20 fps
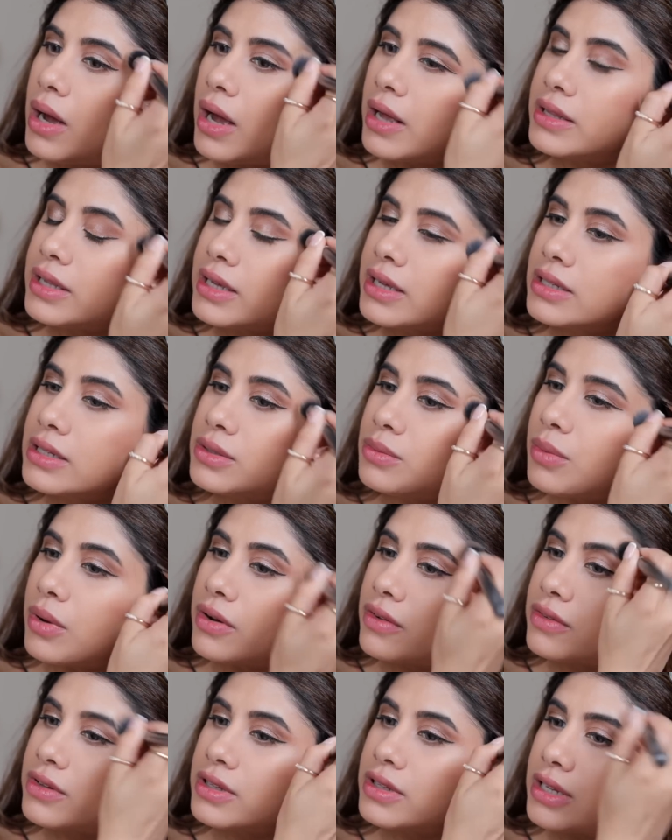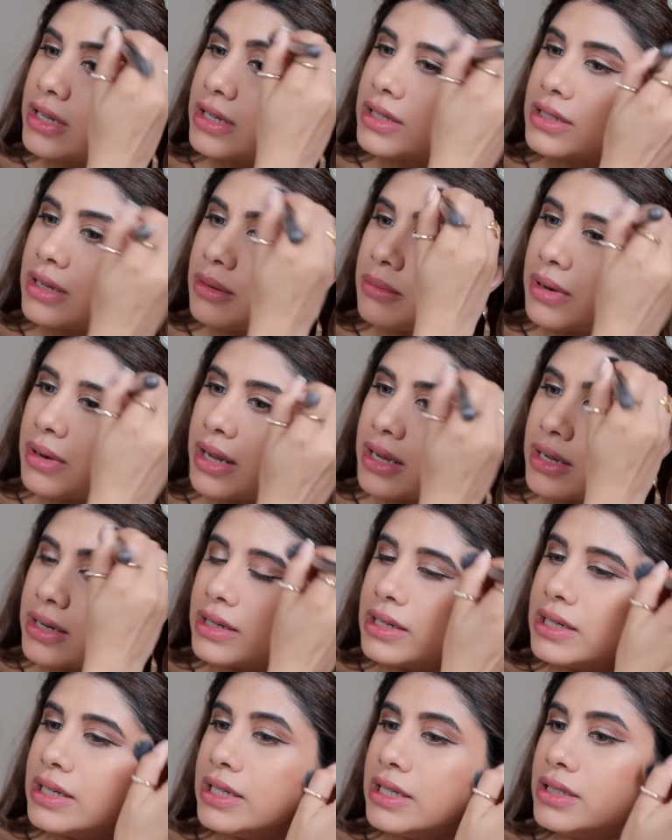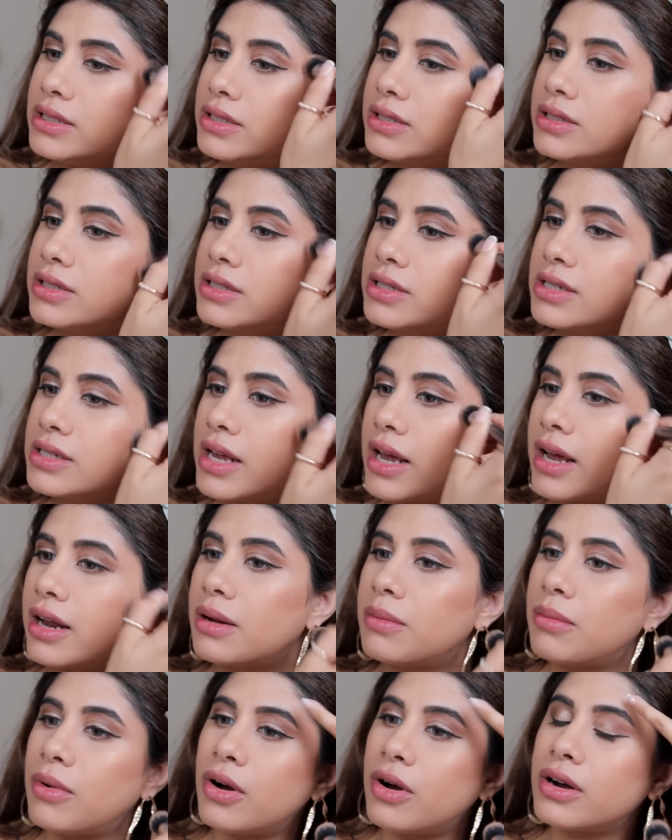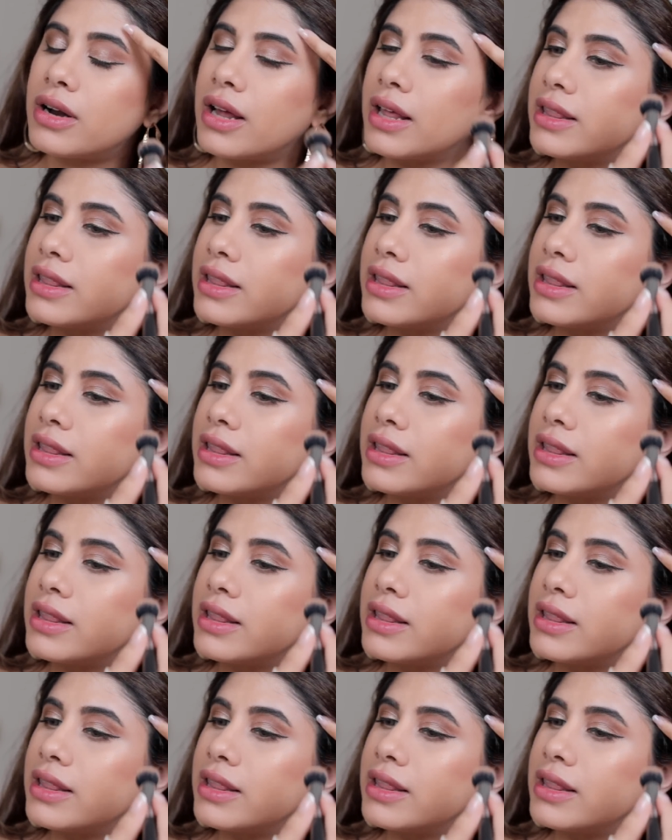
I think it's one of the things I'm like least scared about.